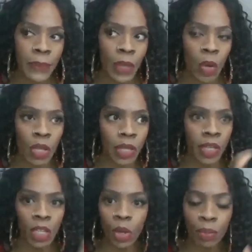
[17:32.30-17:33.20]
Call it
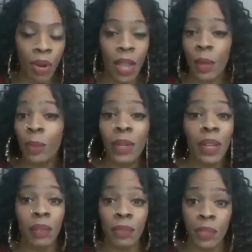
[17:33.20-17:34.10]
ego, pride,
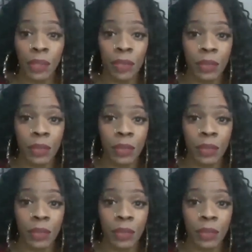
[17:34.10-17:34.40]
whatever.